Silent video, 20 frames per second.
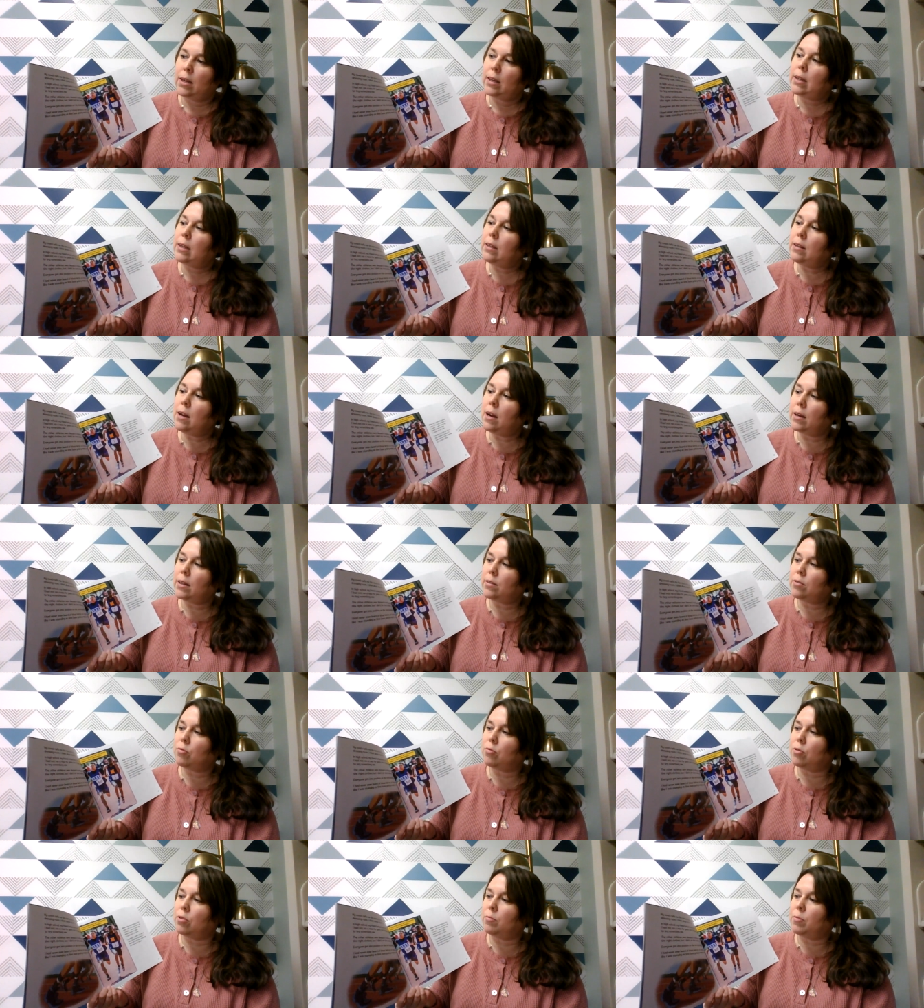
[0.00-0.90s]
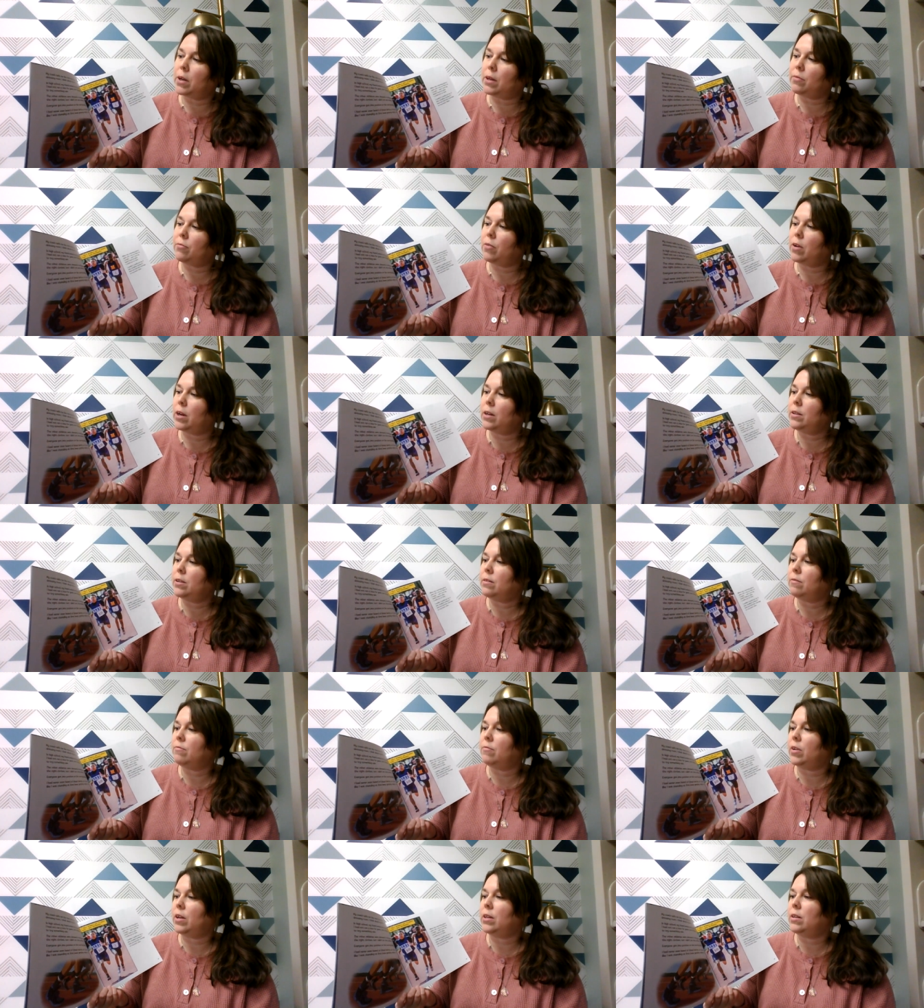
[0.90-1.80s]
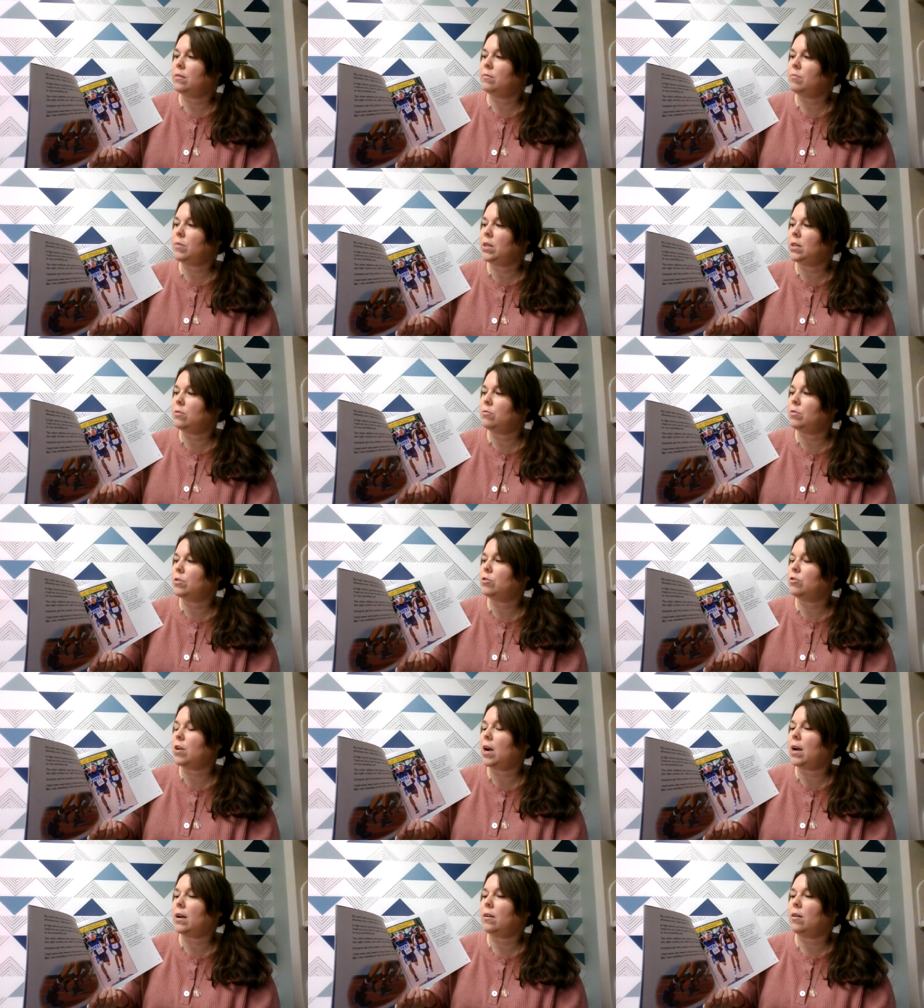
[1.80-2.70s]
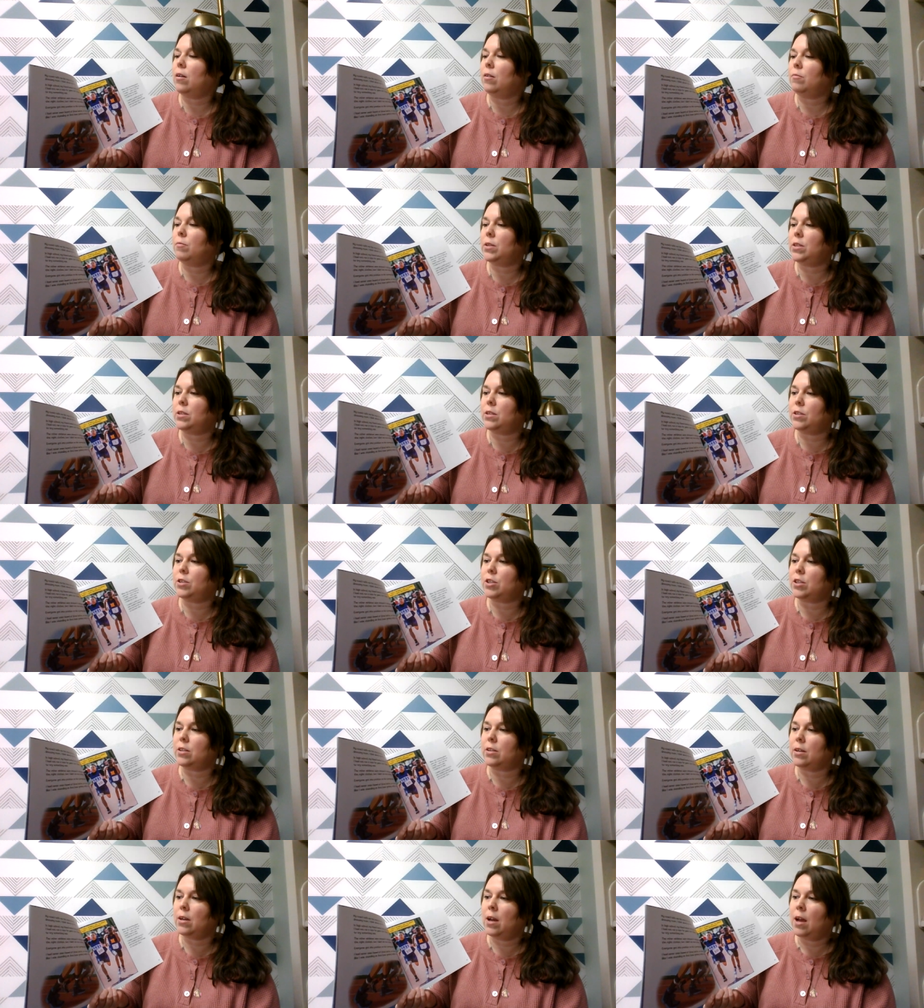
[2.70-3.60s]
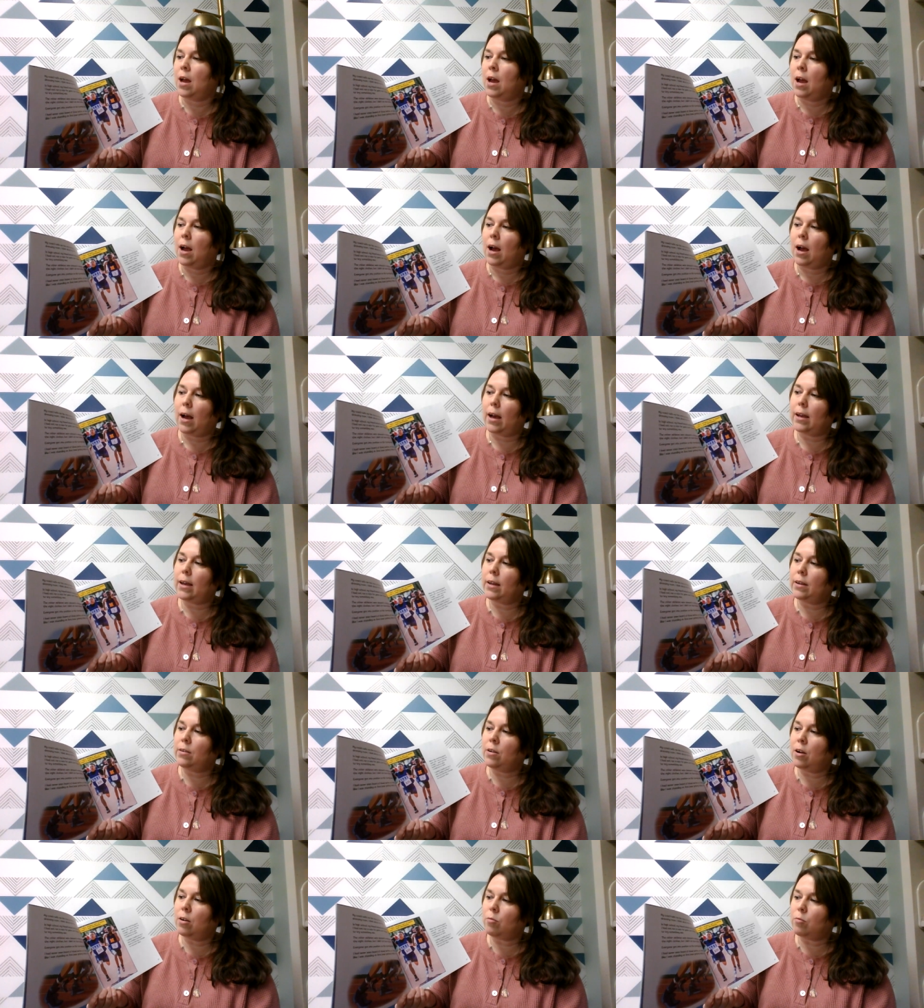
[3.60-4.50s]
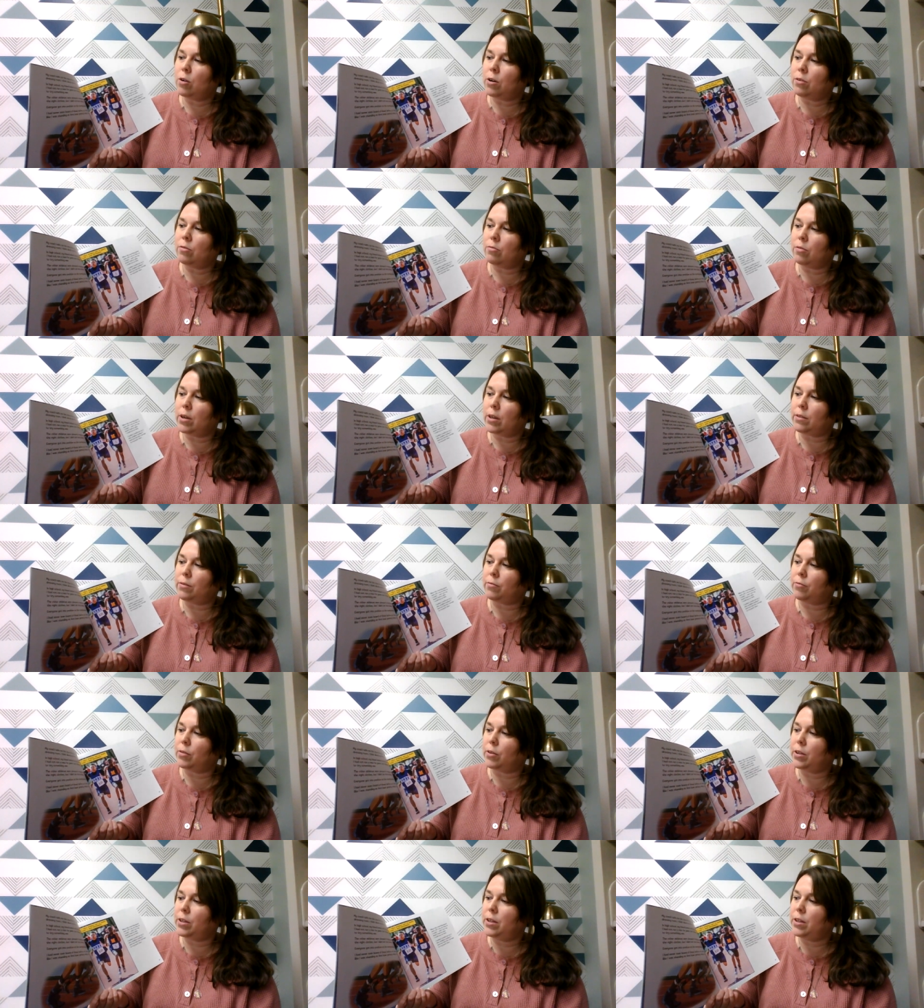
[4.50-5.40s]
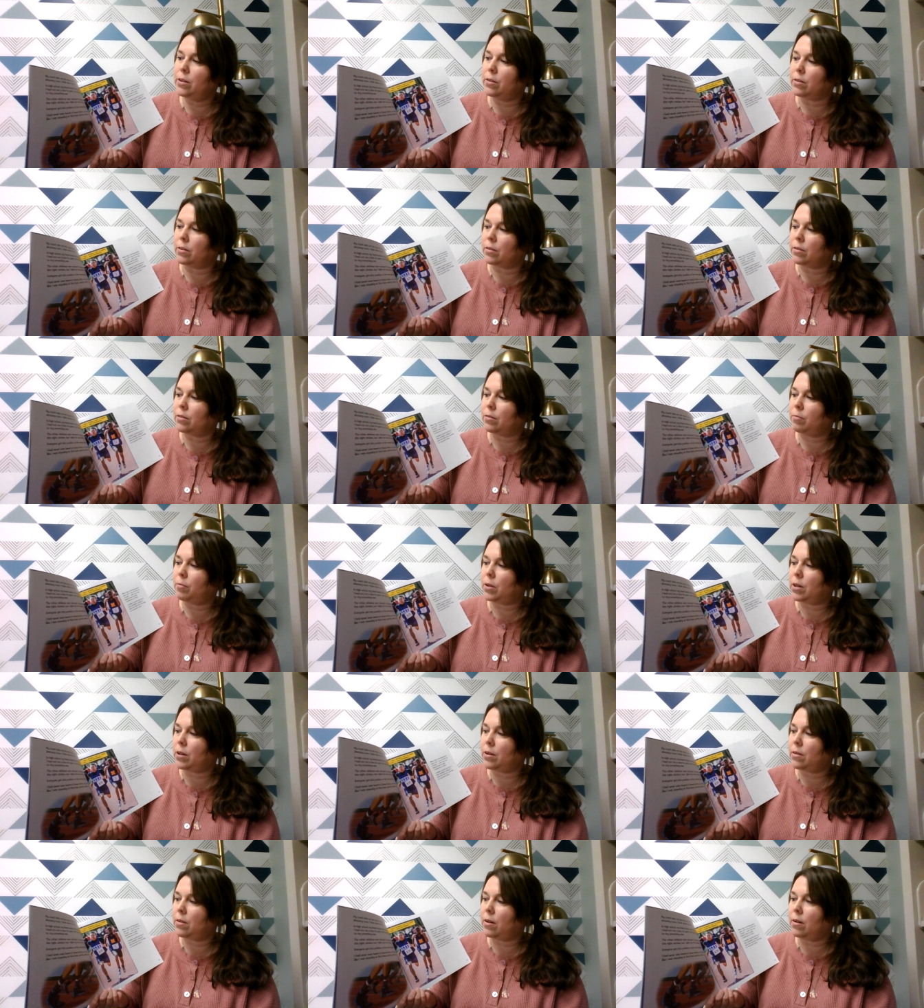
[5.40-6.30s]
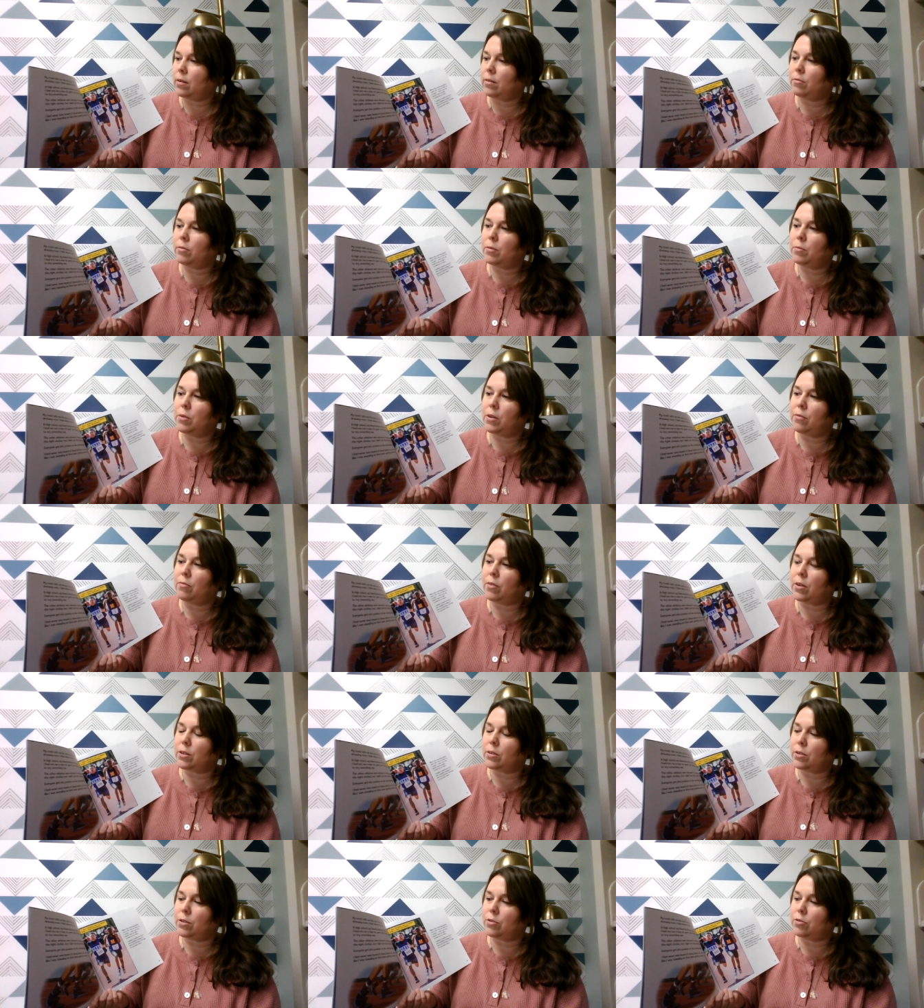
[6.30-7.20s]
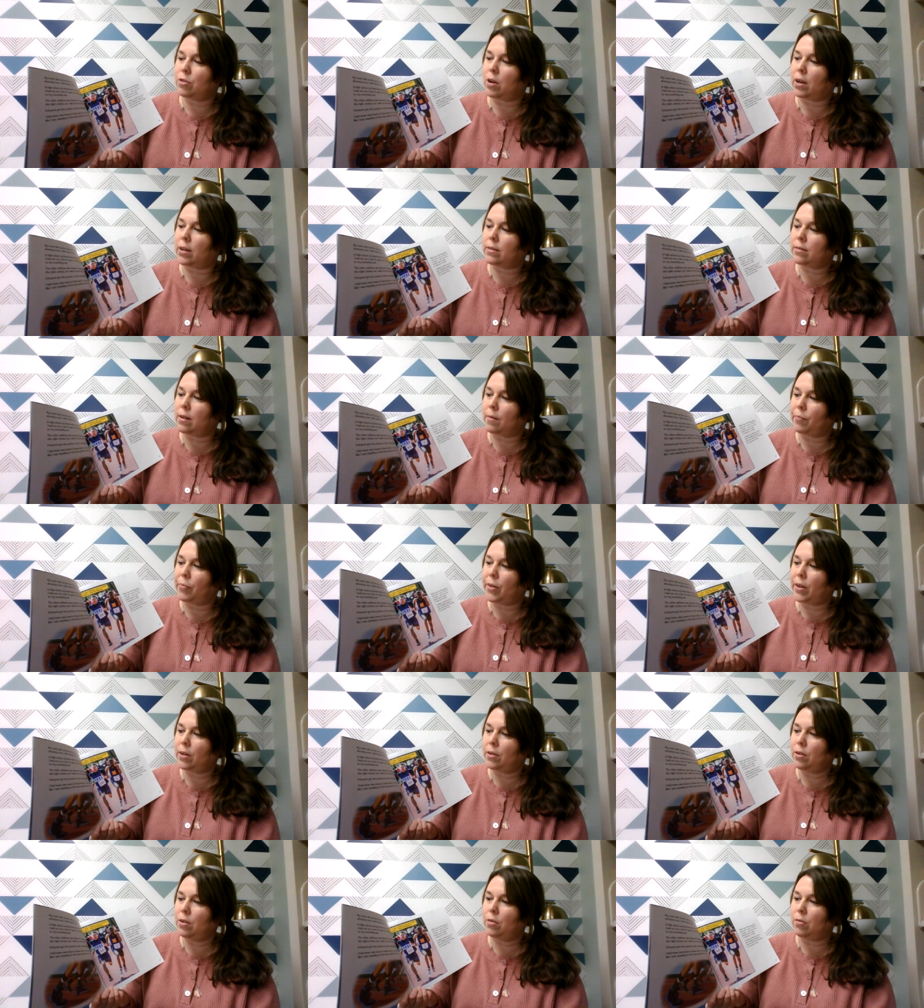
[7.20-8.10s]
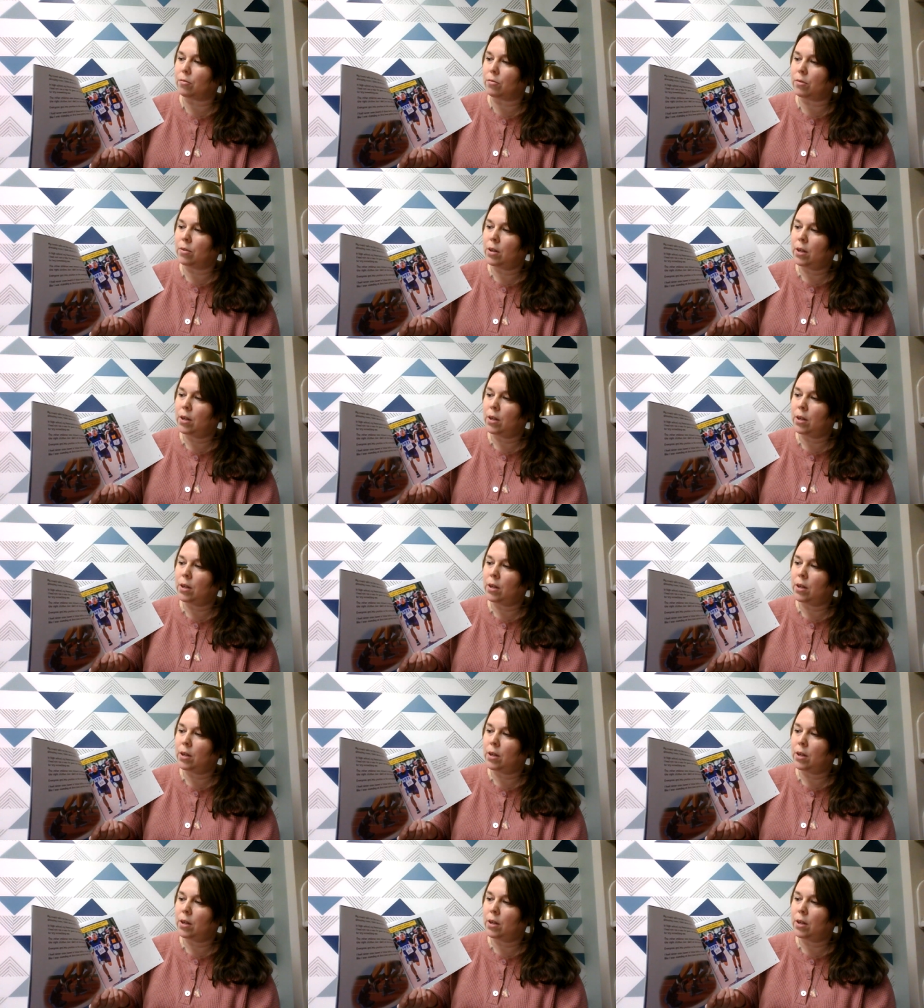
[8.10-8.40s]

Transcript: In high school, my friend invited me to a track competition. I had not run a race for years, but I thought it would be fun to try something new.